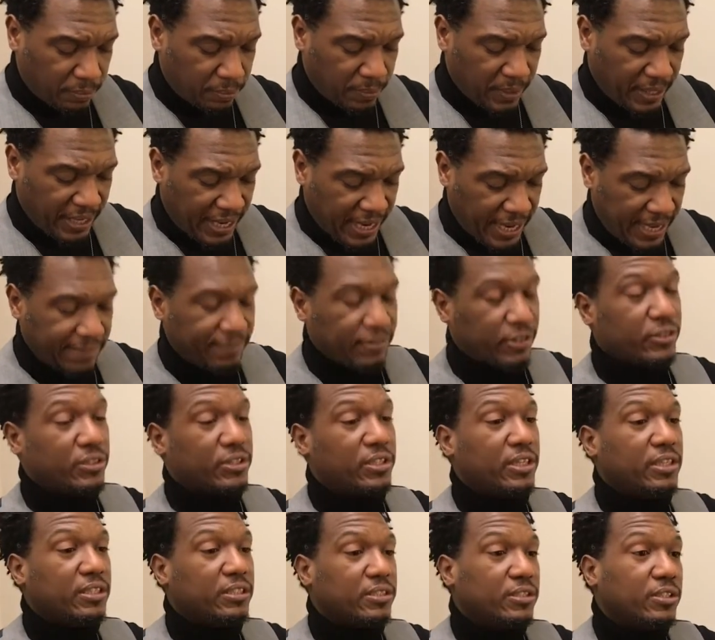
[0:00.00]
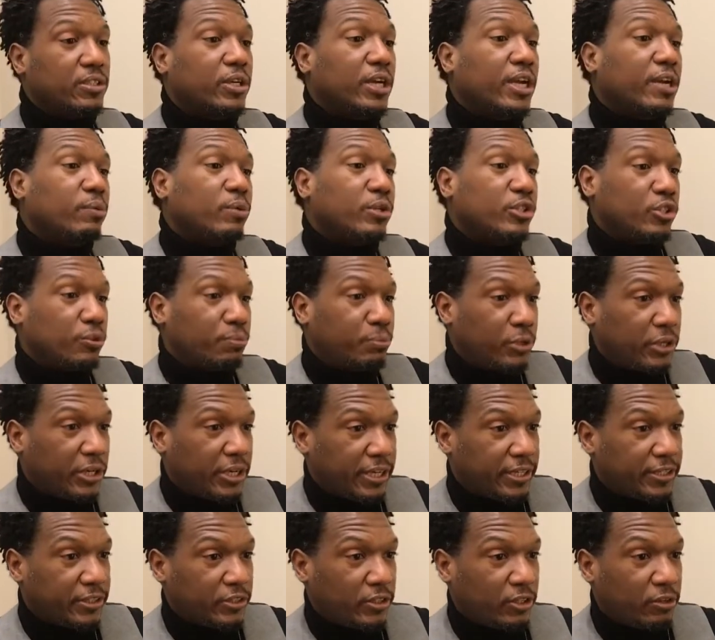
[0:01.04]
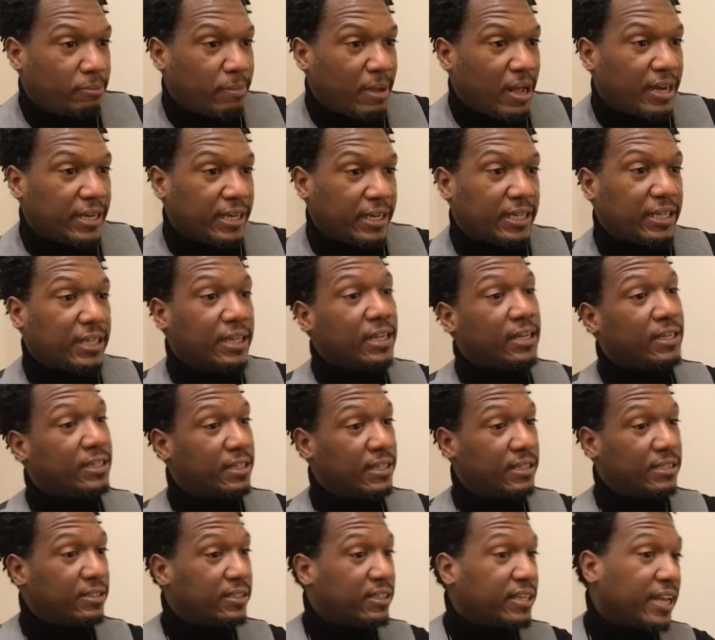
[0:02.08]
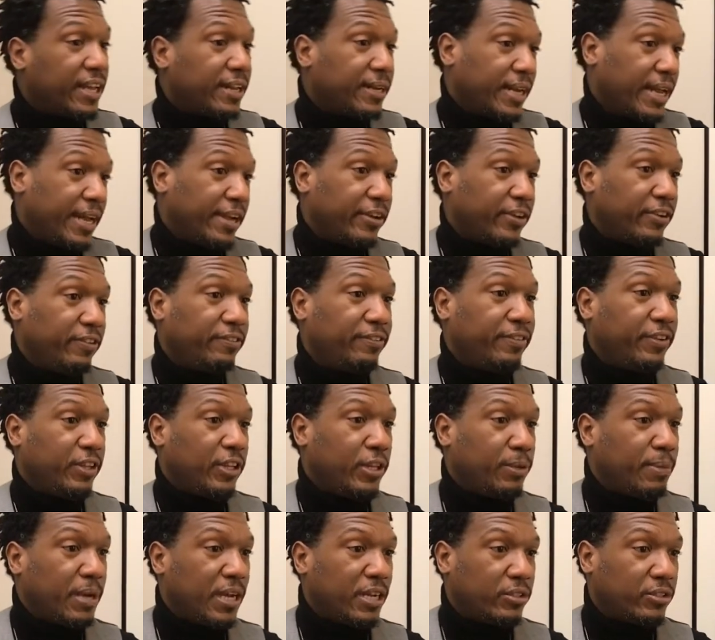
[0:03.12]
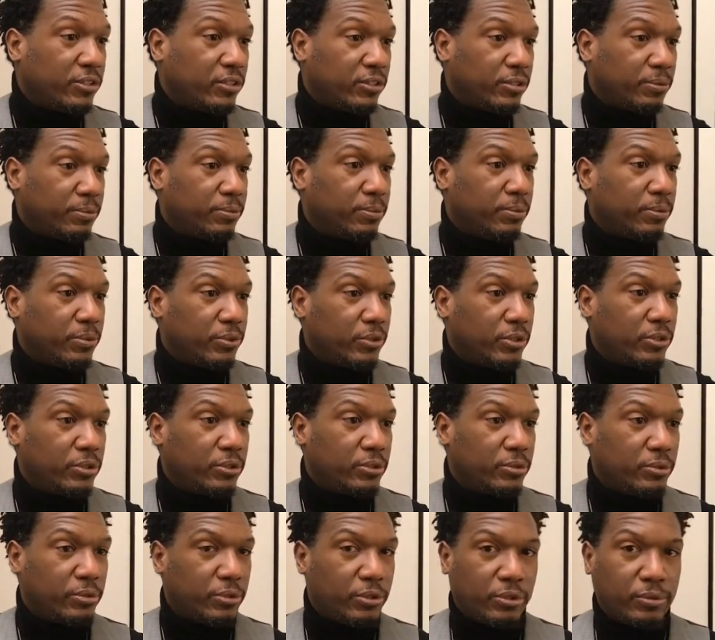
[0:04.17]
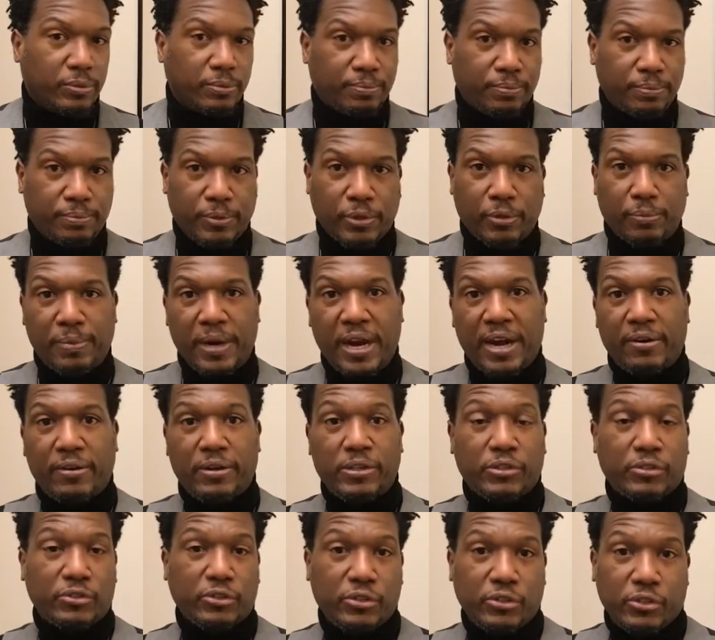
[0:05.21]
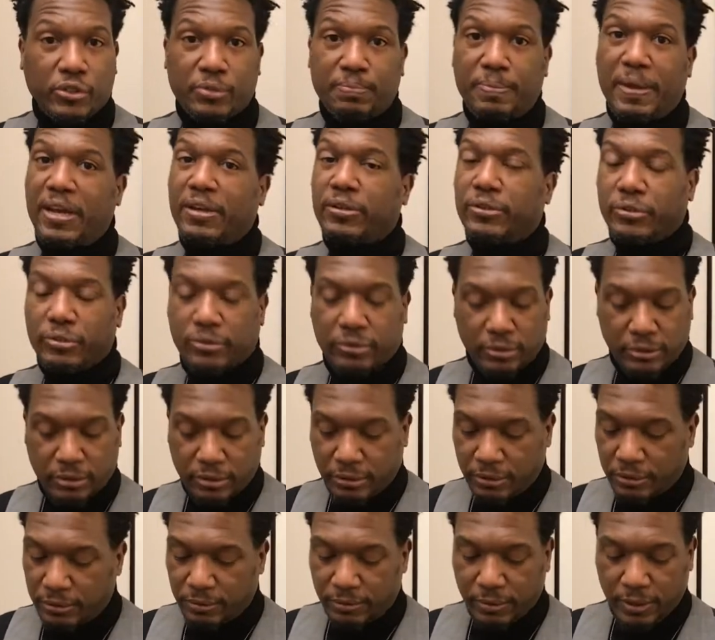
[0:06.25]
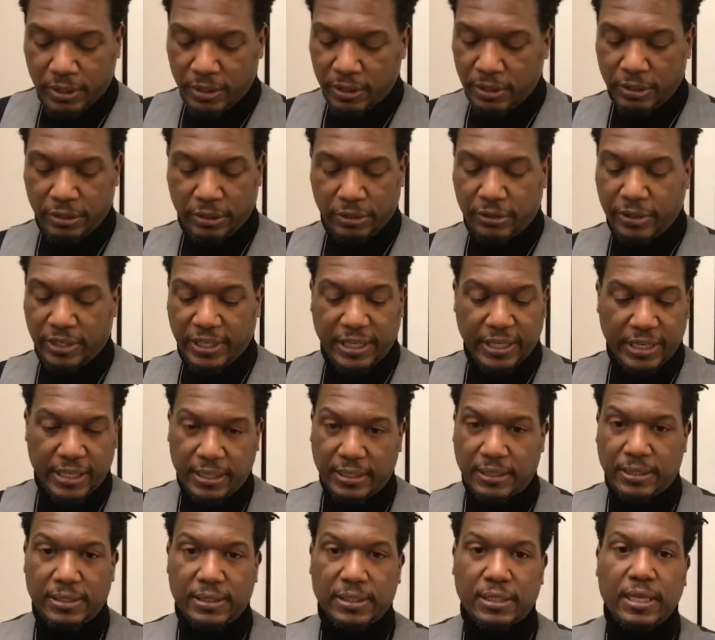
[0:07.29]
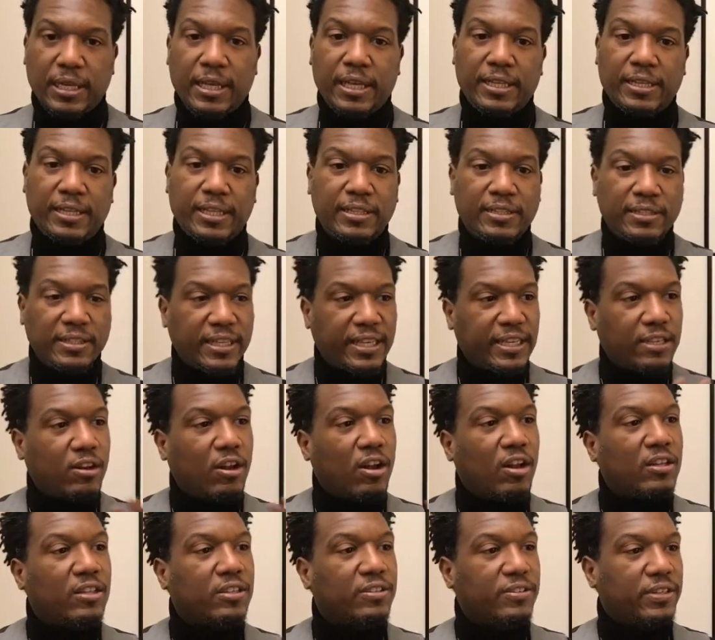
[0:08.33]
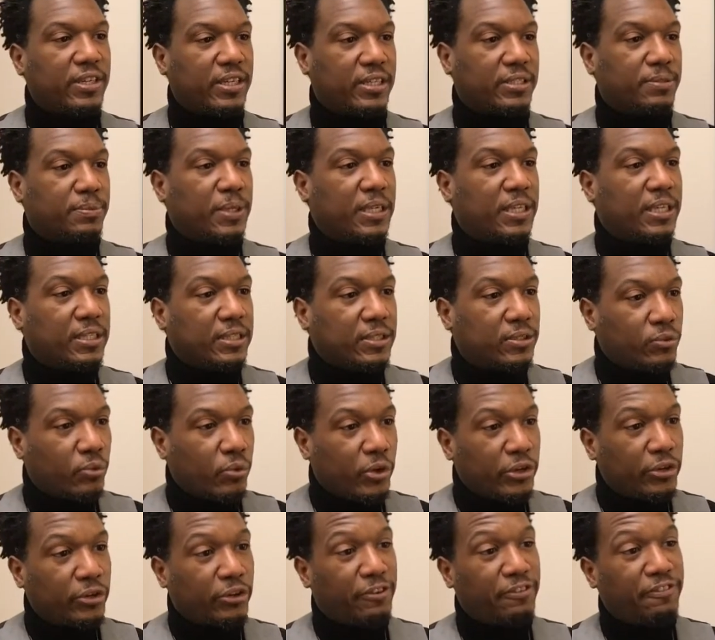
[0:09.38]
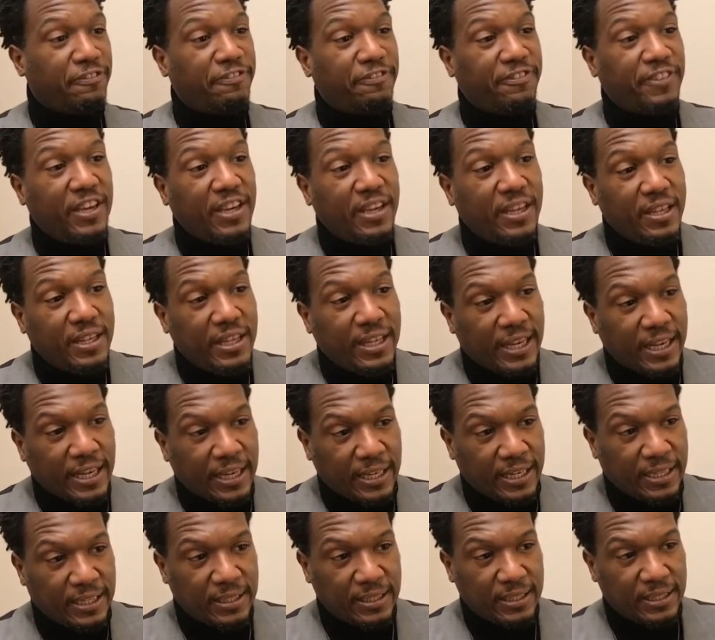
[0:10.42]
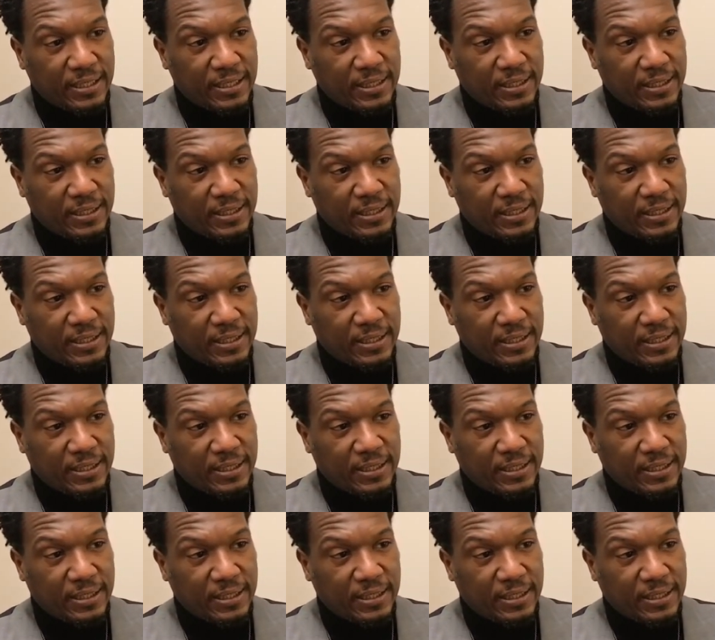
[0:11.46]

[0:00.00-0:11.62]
behaviors. Let's look at what you're putting into your body. Let's look at how you feel about your parents or your spouse or your kids. Let's look at all of this, because what you're feeling